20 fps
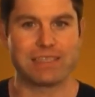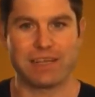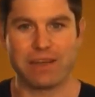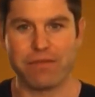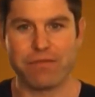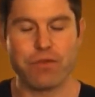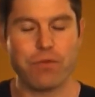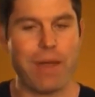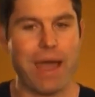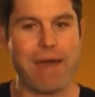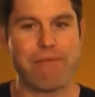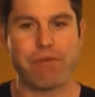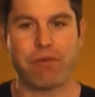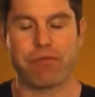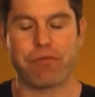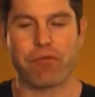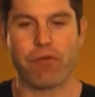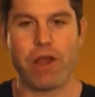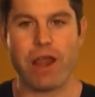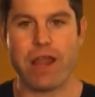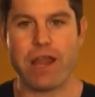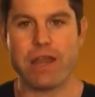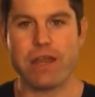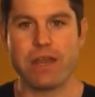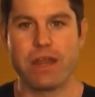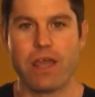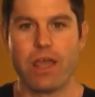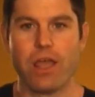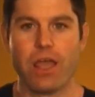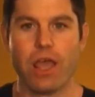And if you have a
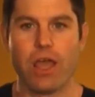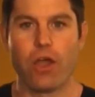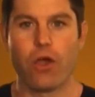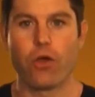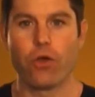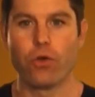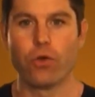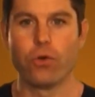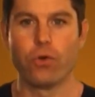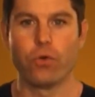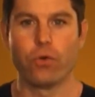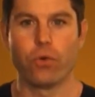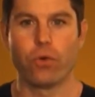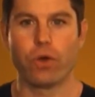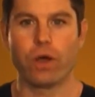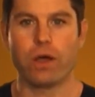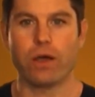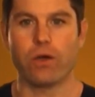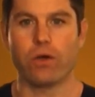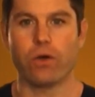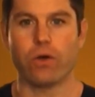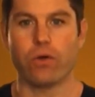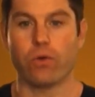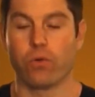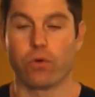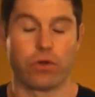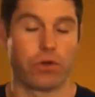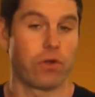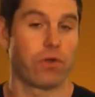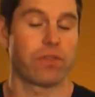friend who,
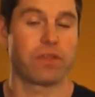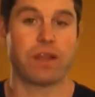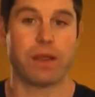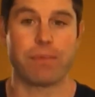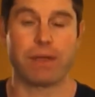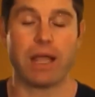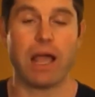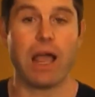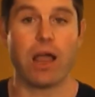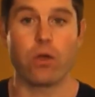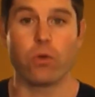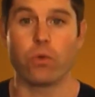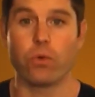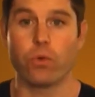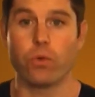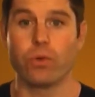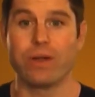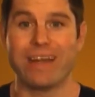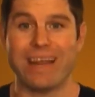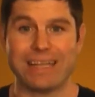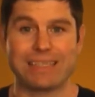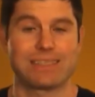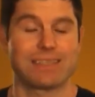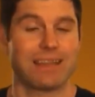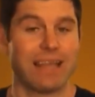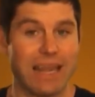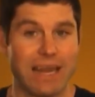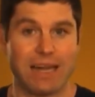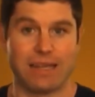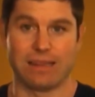or you're the type of guy who gets
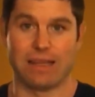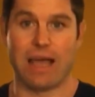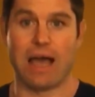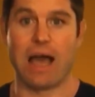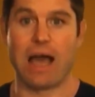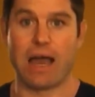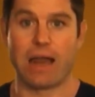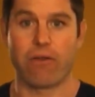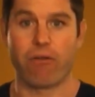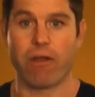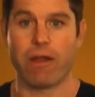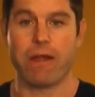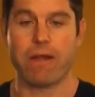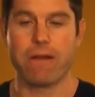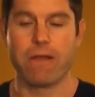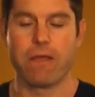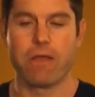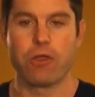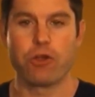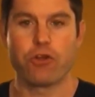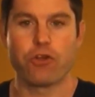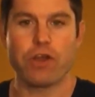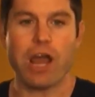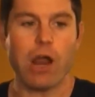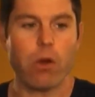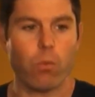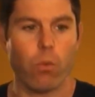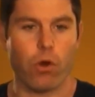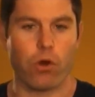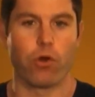laid a lot, right? You're
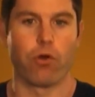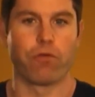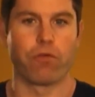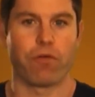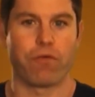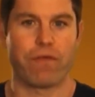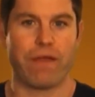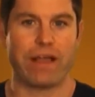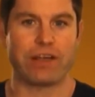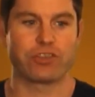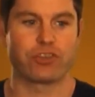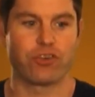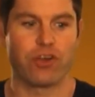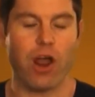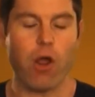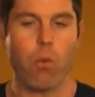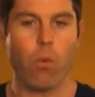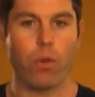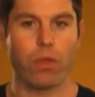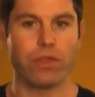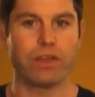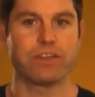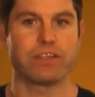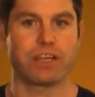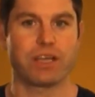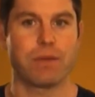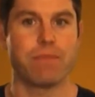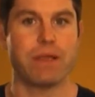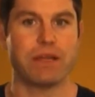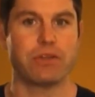not won over fast. You're not willing to
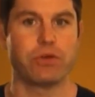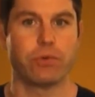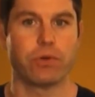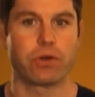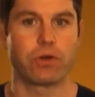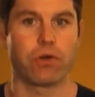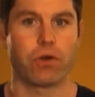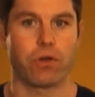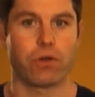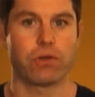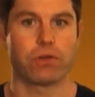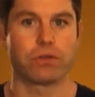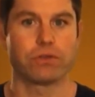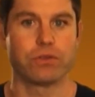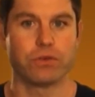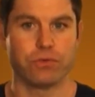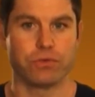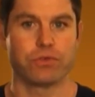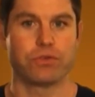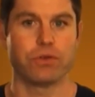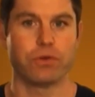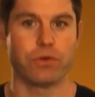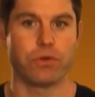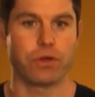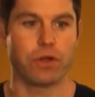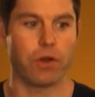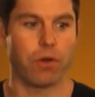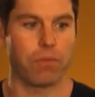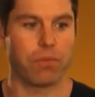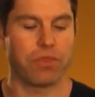commit to a girl too soon.
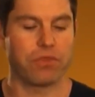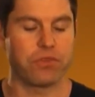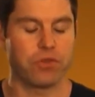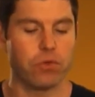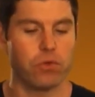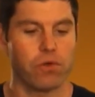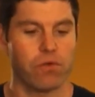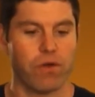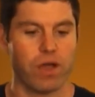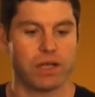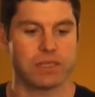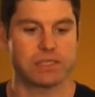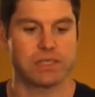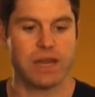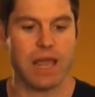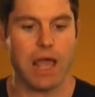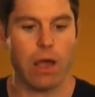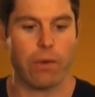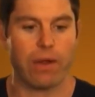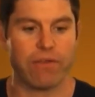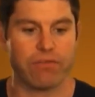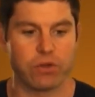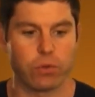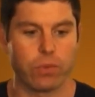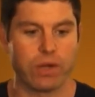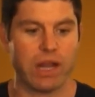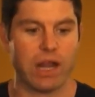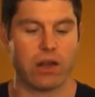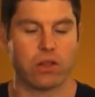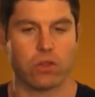The two of us now, after
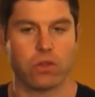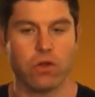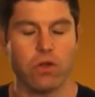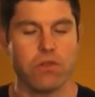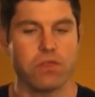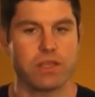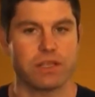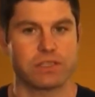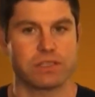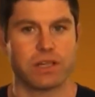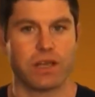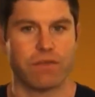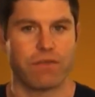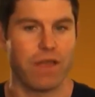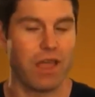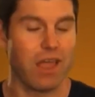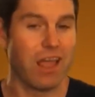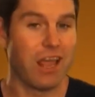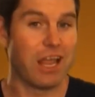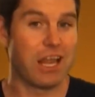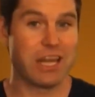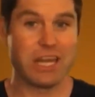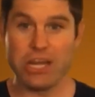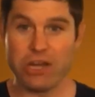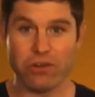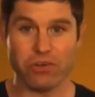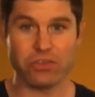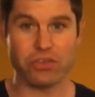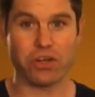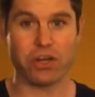we kind of learned this stuff,
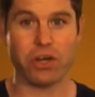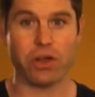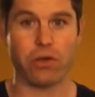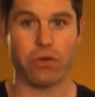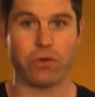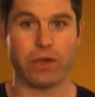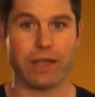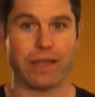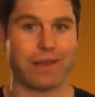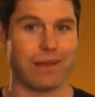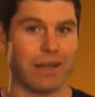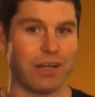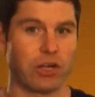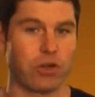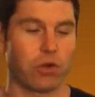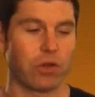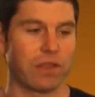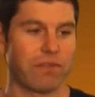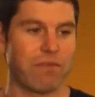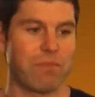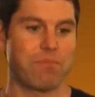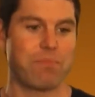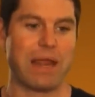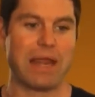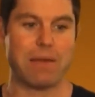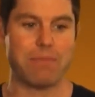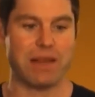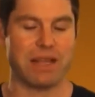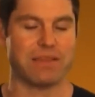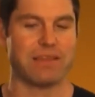years ago, like, a girl even
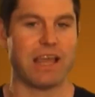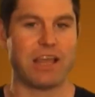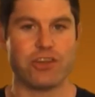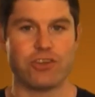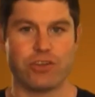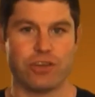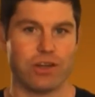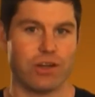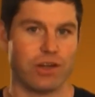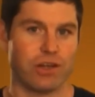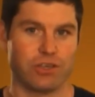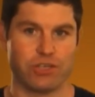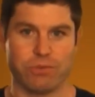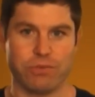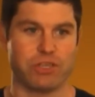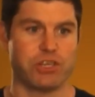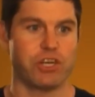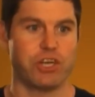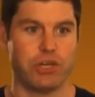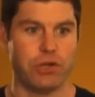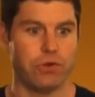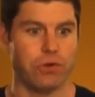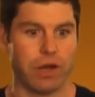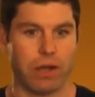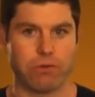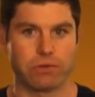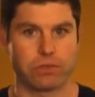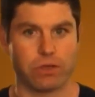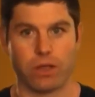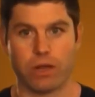paid me attention and she was cute. I
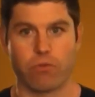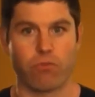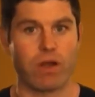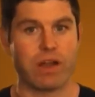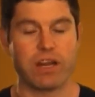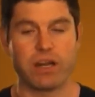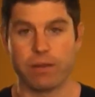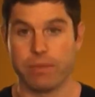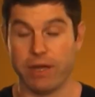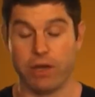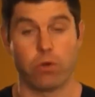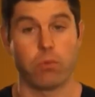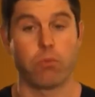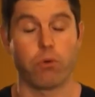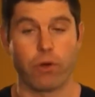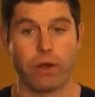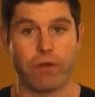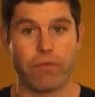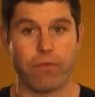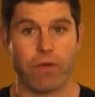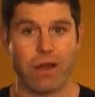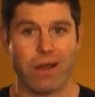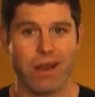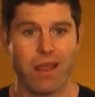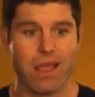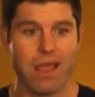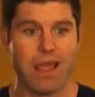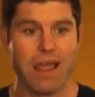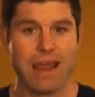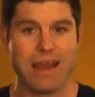was, like, ready to be her boyfriend.
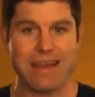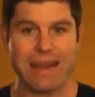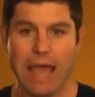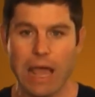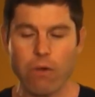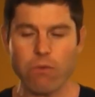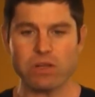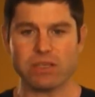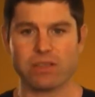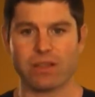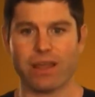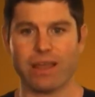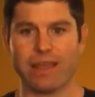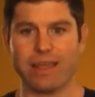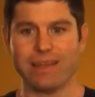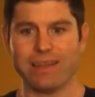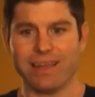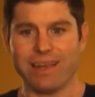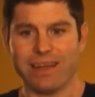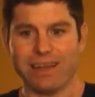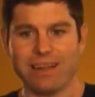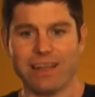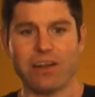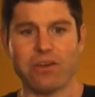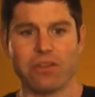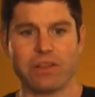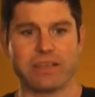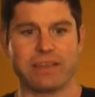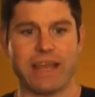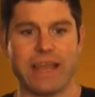Now it's like, it
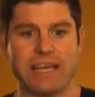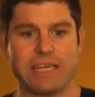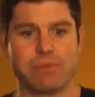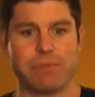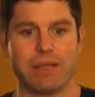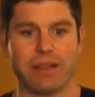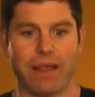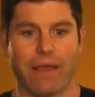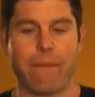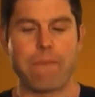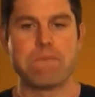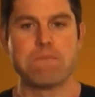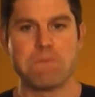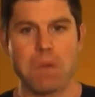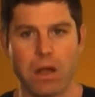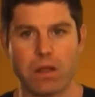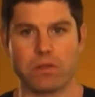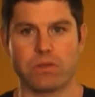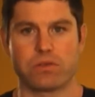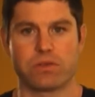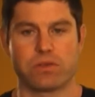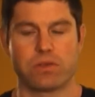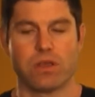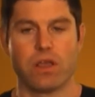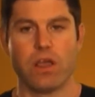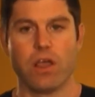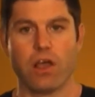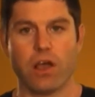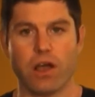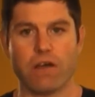literally takes me, like, months
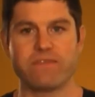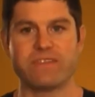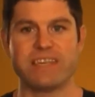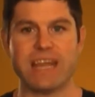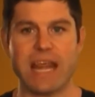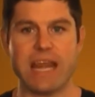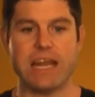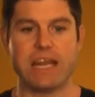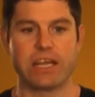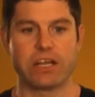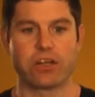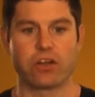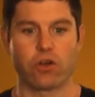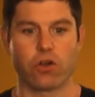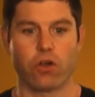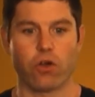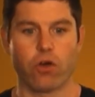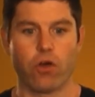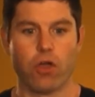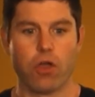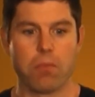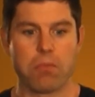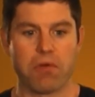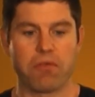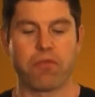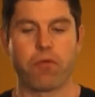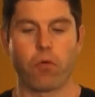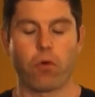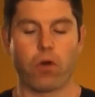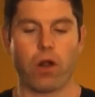of dating a girl
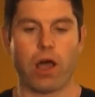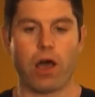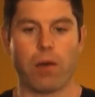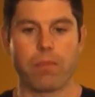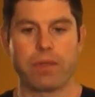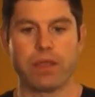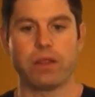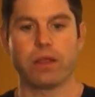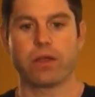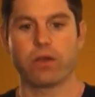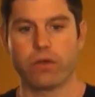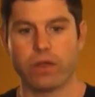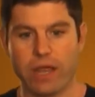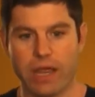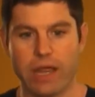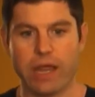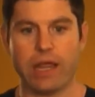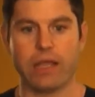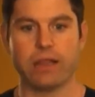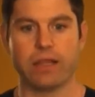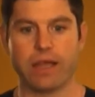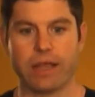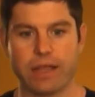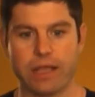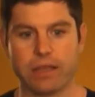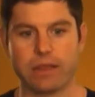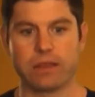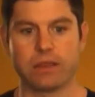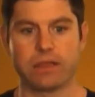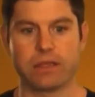before I'll be like, okay, like,
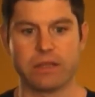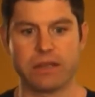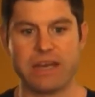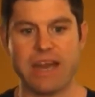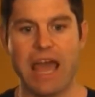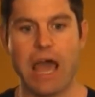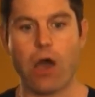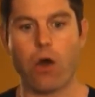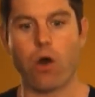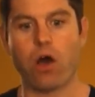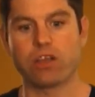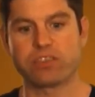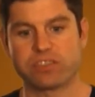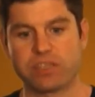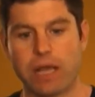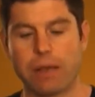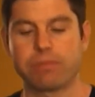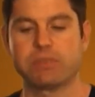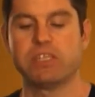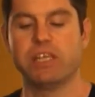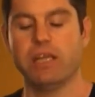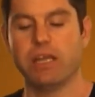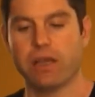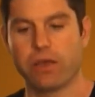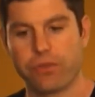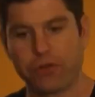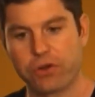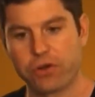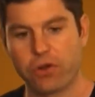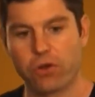now I'll stop seeing
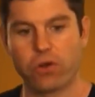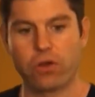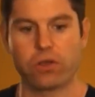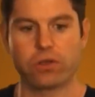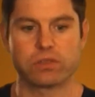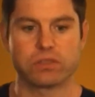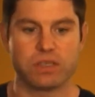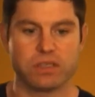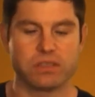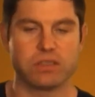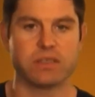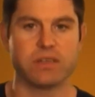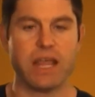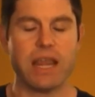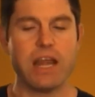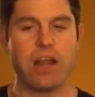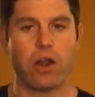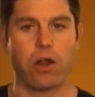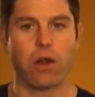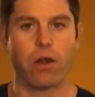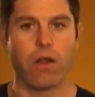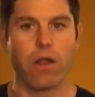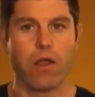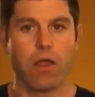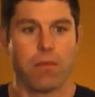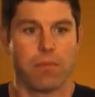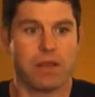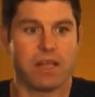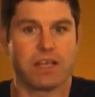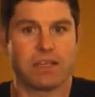other girls to date her
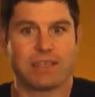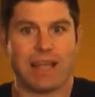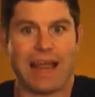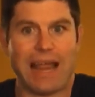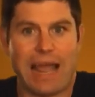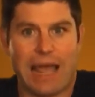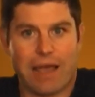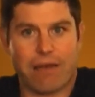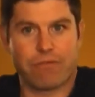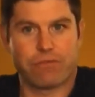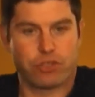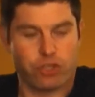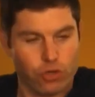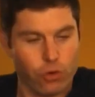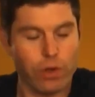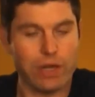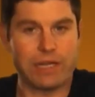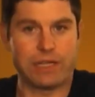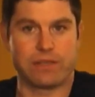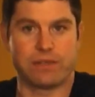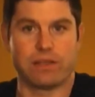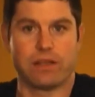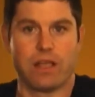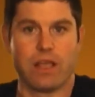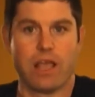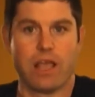because I have choice.